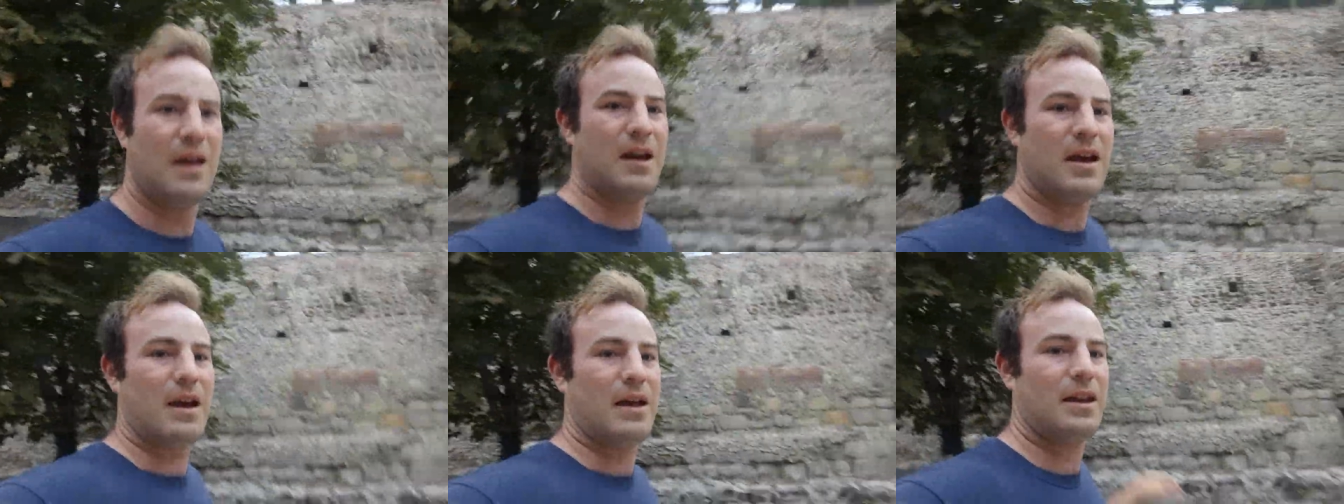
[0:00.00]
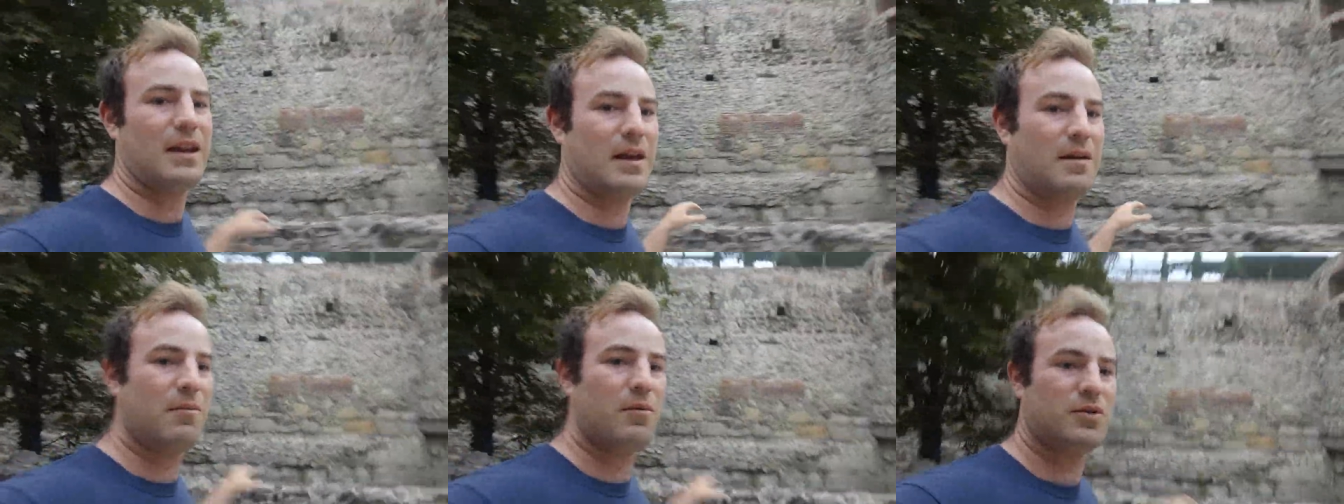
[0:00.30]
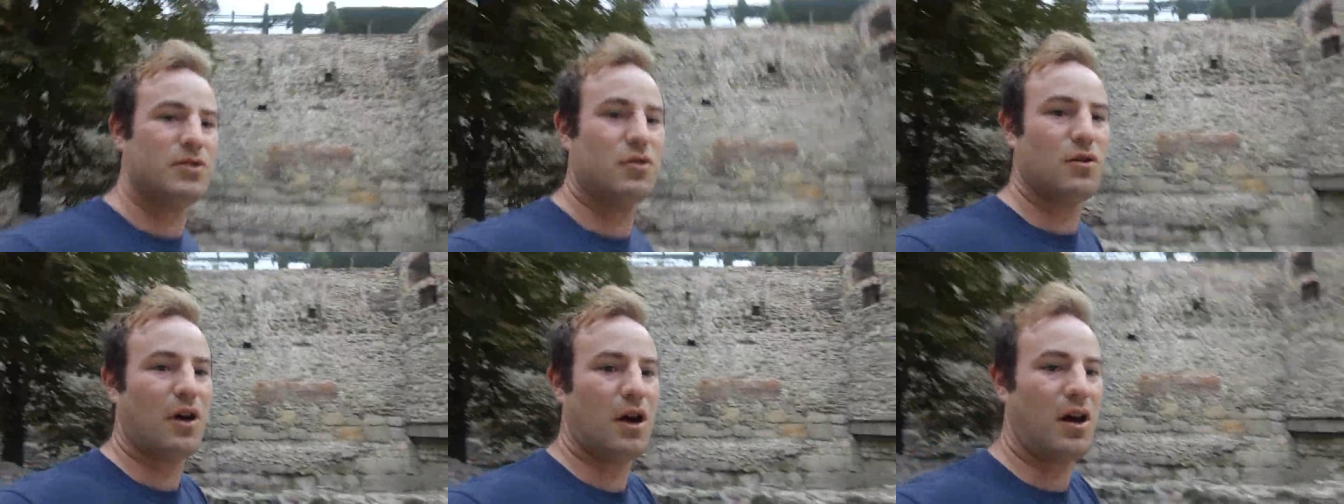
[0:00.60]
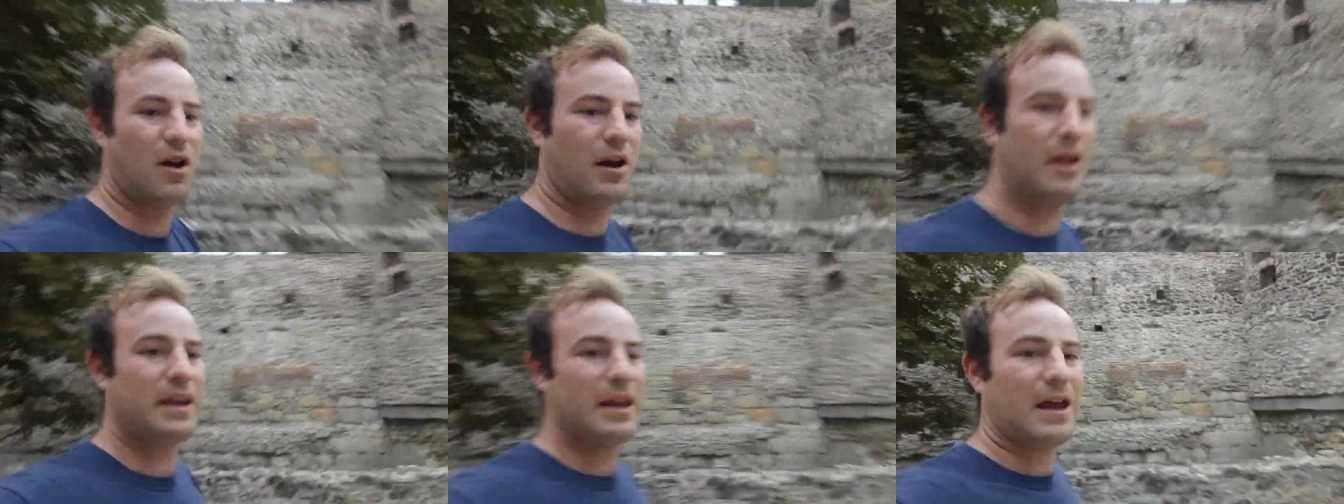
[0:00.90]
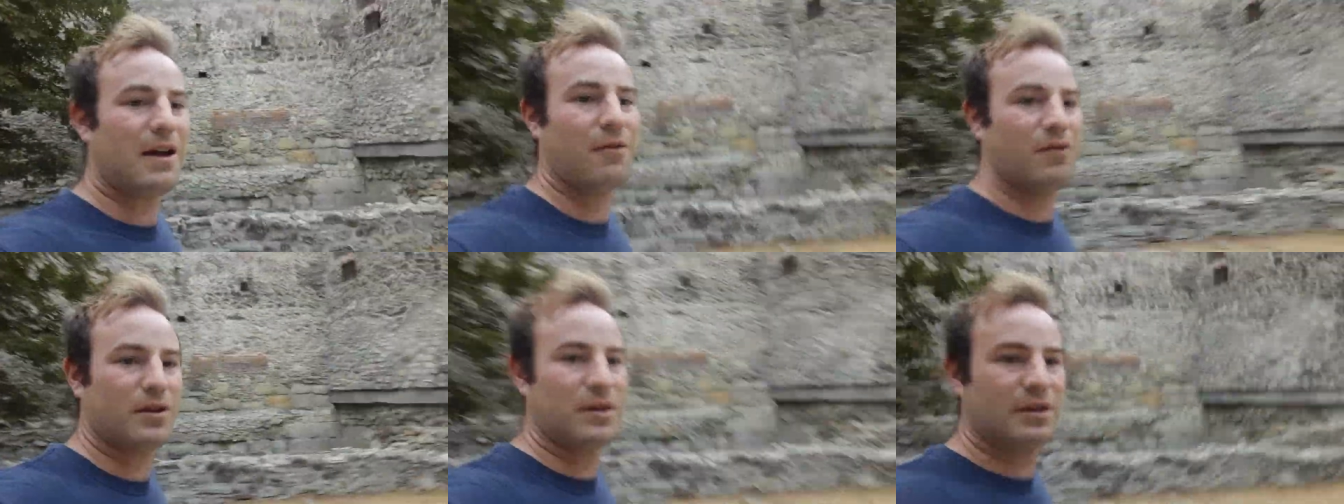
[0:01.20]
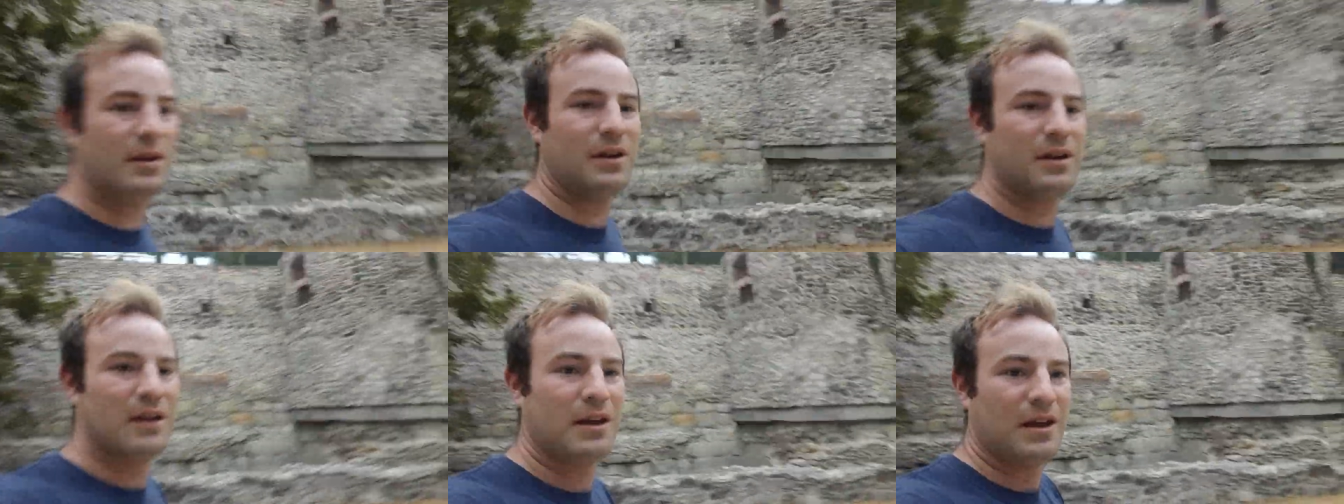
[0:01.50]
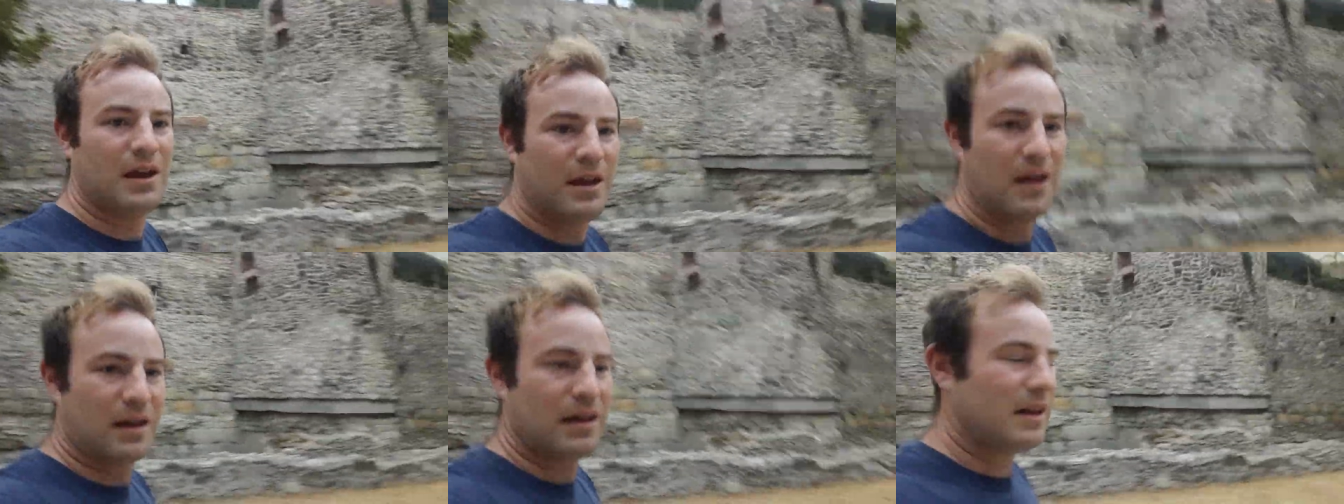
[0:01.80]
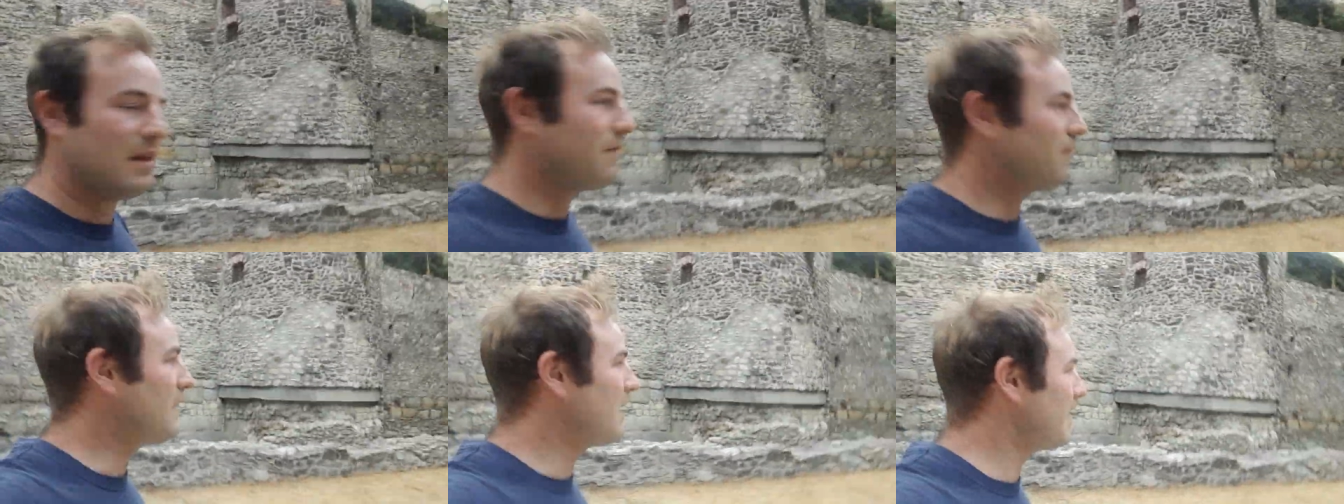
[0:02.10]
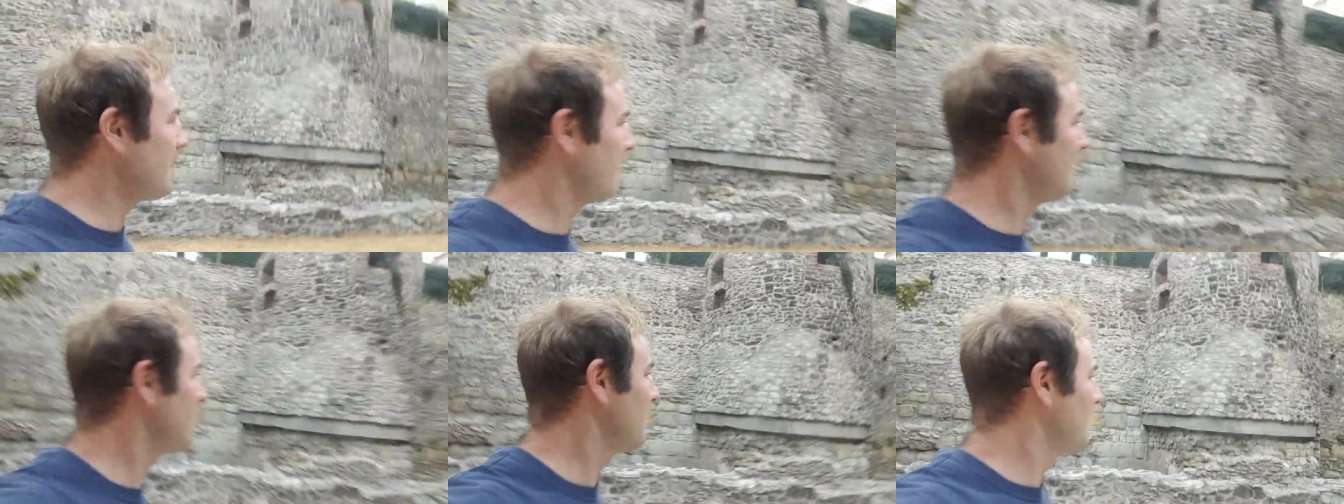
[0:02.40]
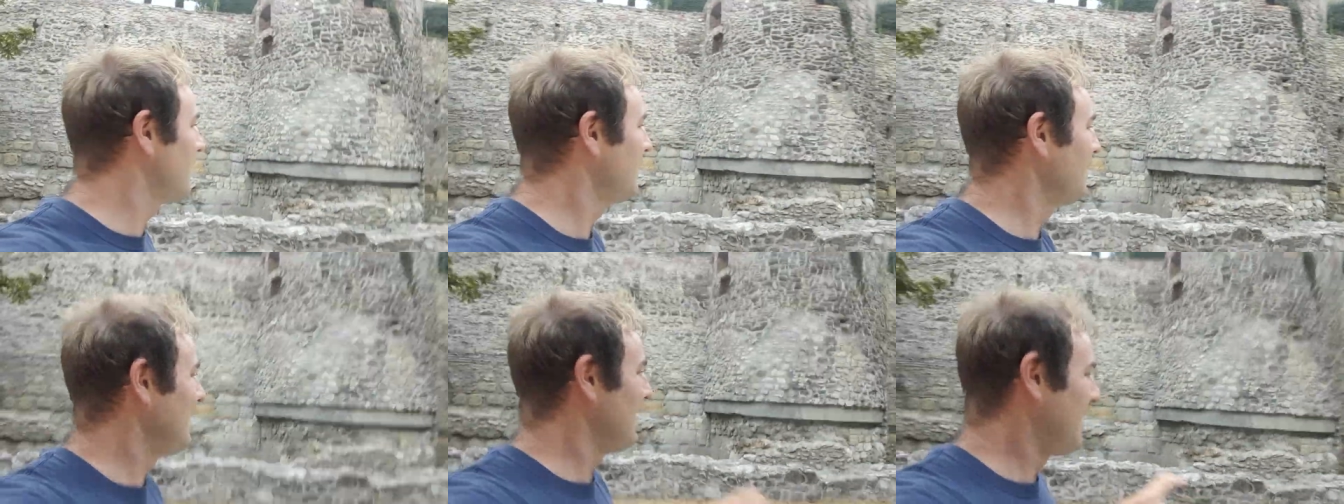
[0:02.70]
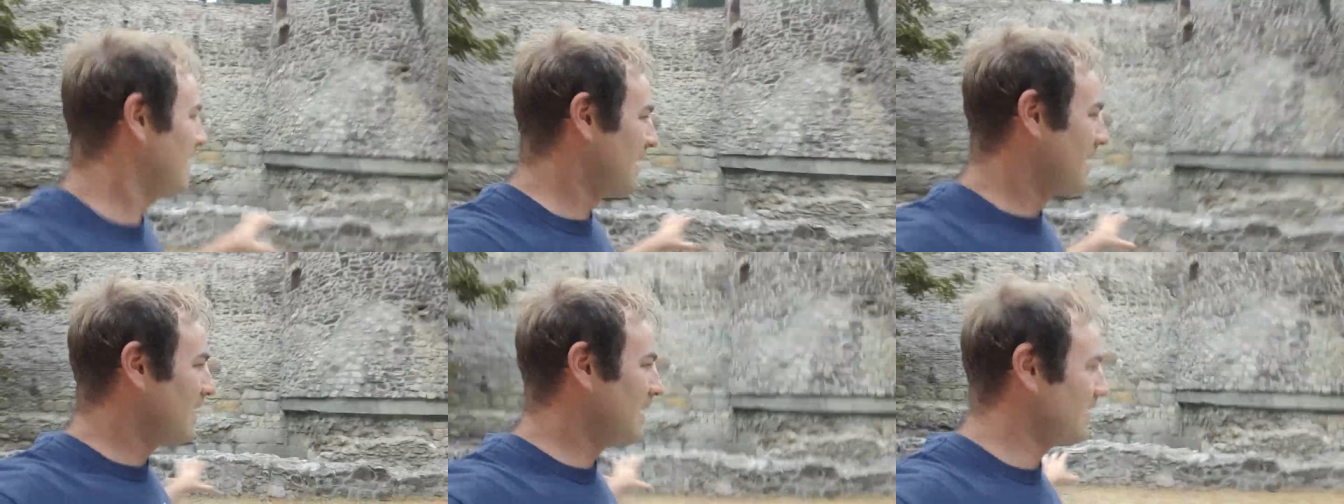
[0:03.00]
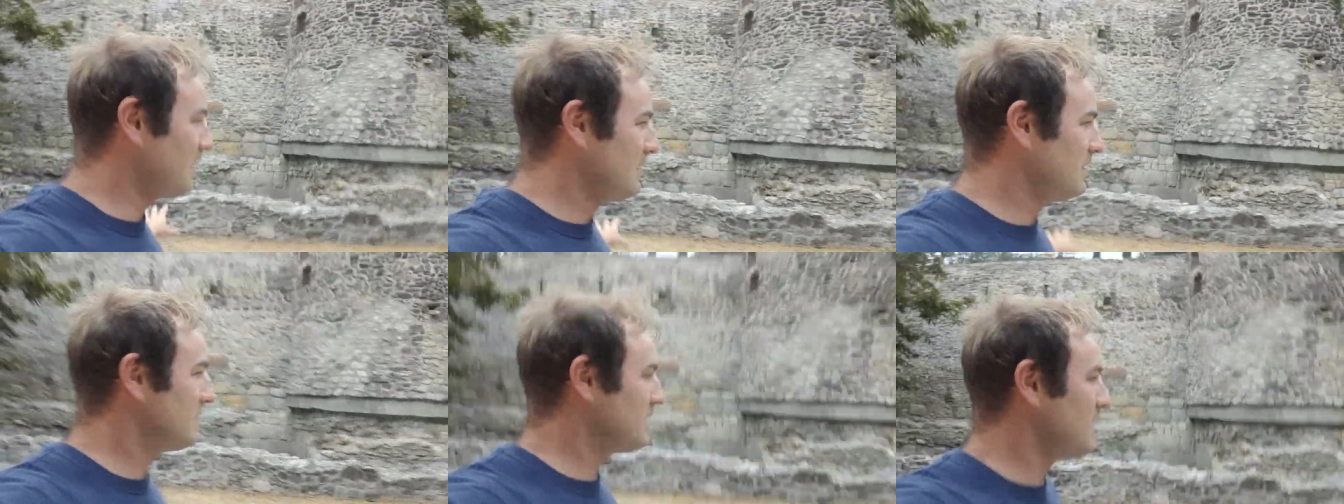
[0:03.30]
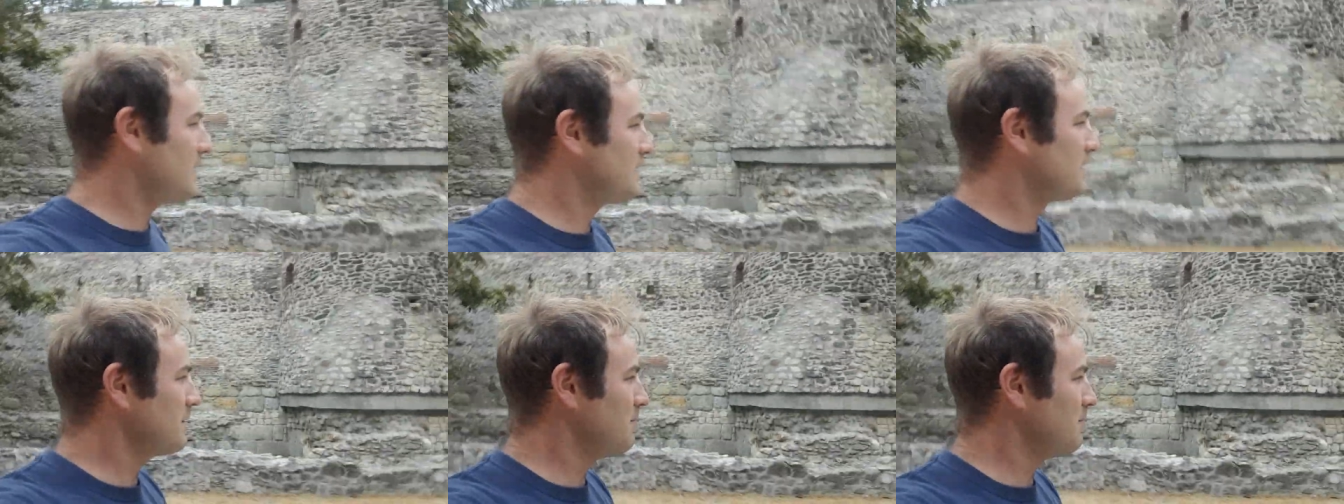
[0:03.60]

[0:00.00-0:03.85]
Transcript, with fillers: and they would sort of hide out and live here, and its